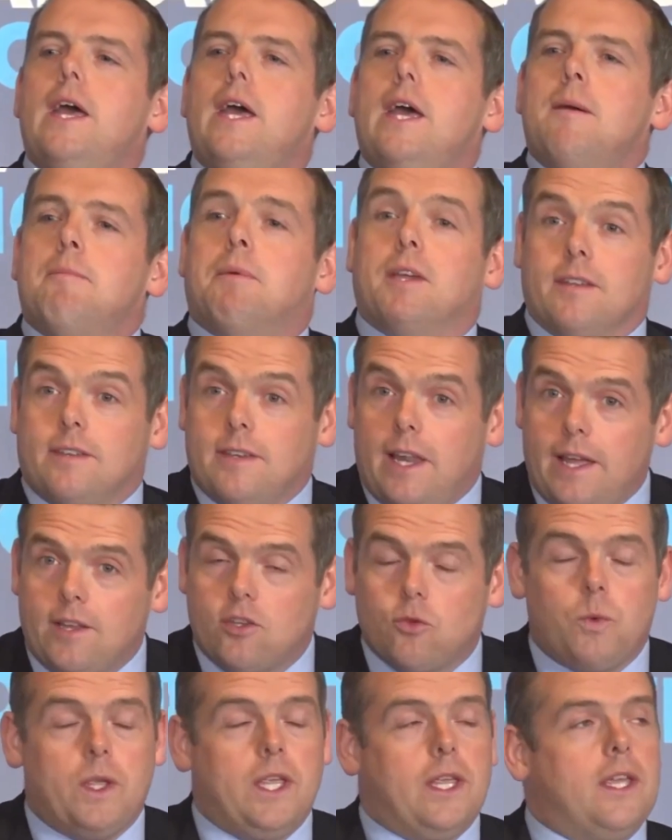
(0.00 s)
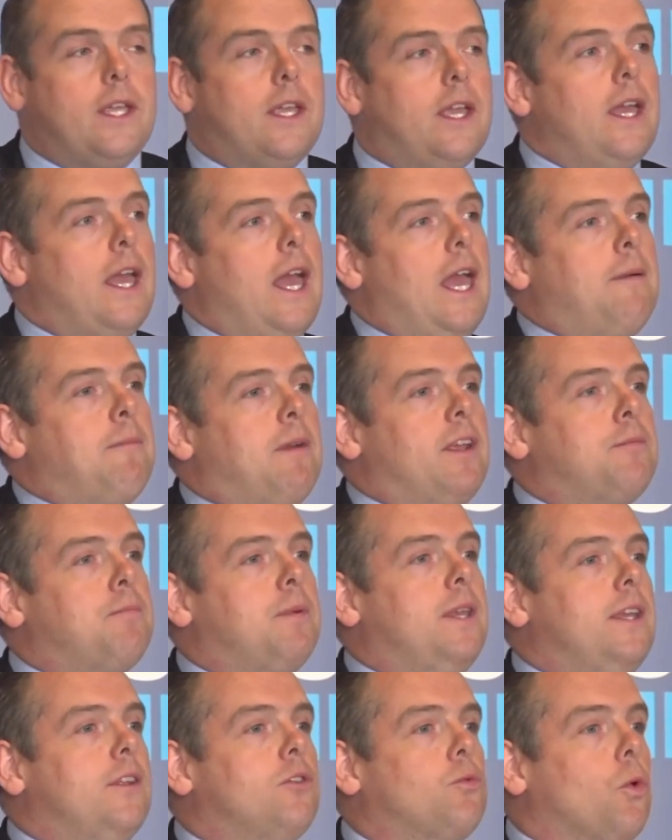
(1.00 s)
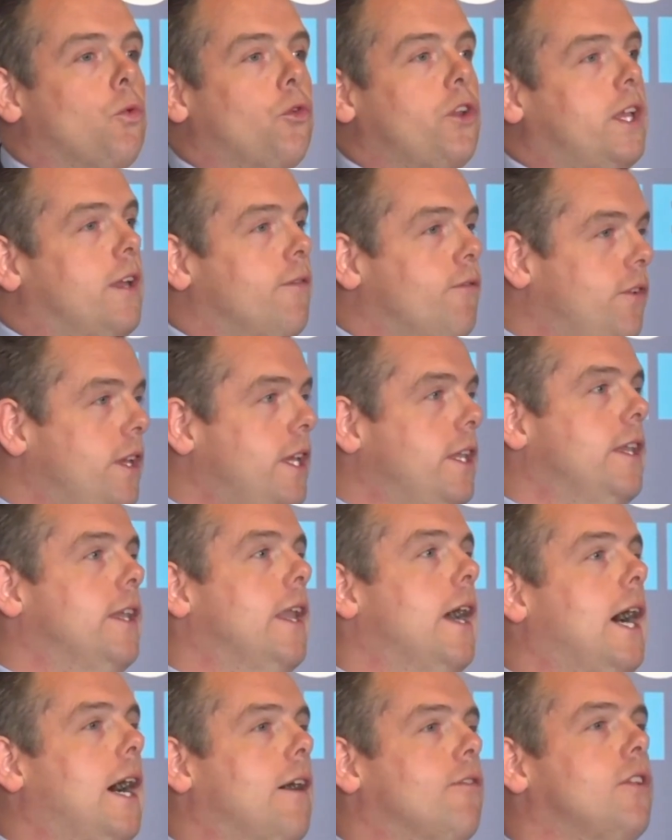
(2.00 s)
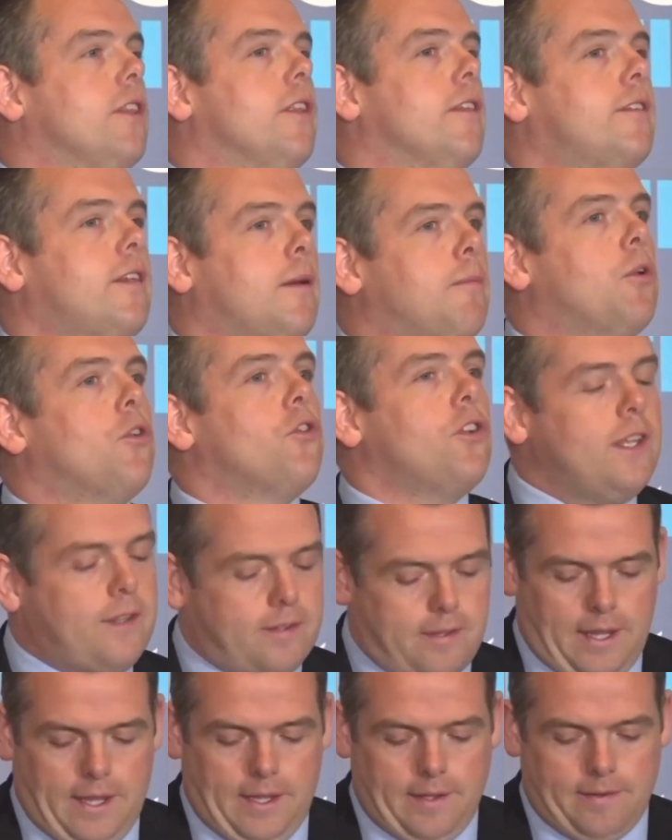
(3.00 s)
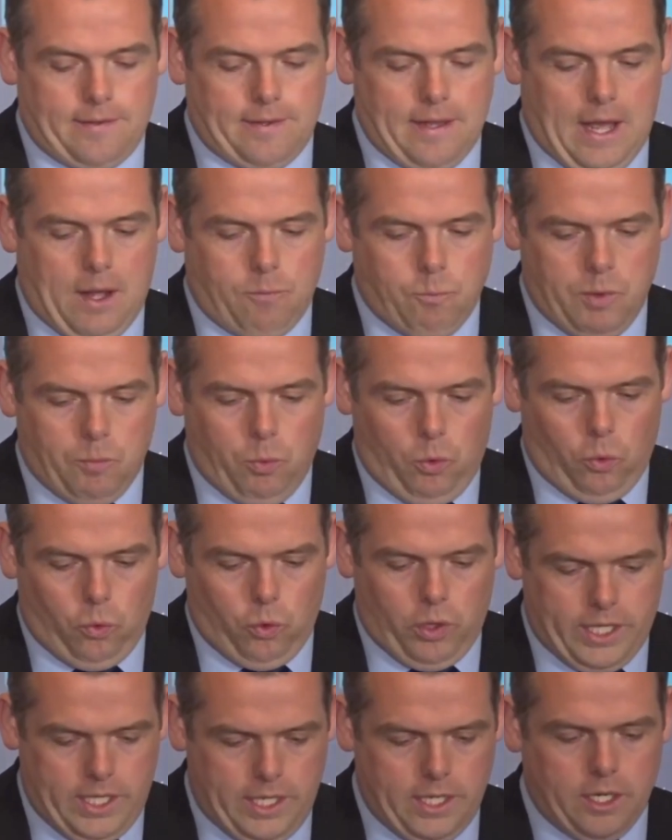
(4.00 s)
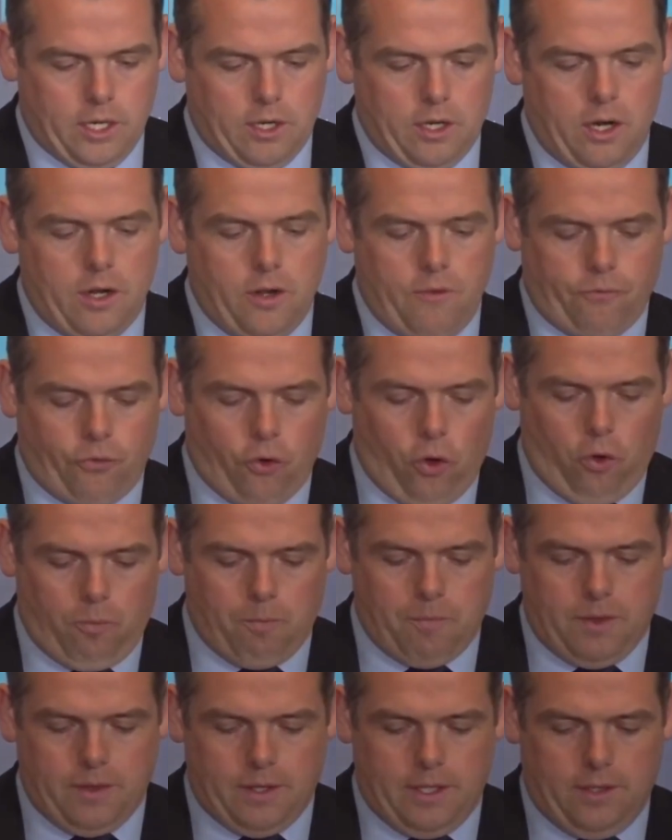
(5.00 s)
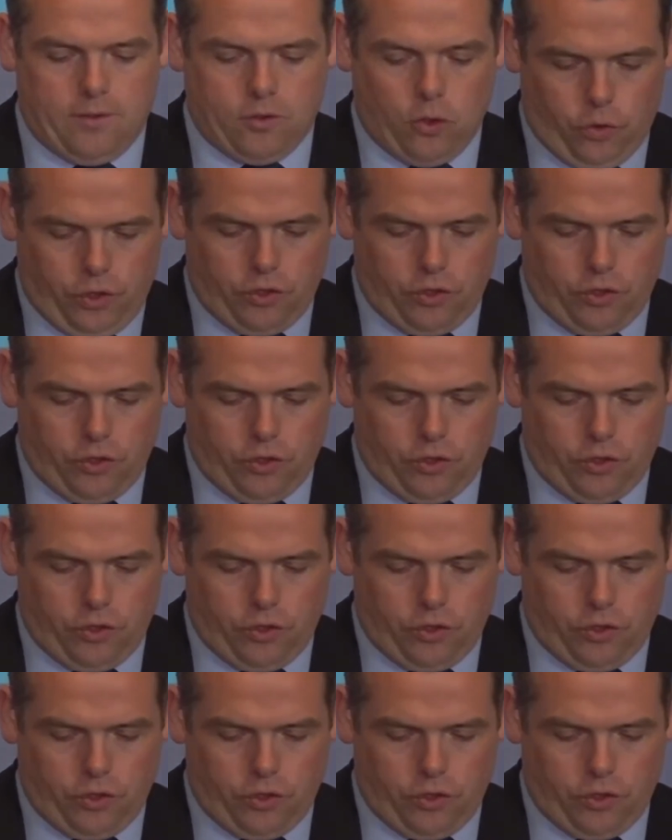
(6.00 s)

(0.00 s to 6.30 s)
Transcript: Because next week, MSPs will reconvene after the summer recess and we will hear from the Scottish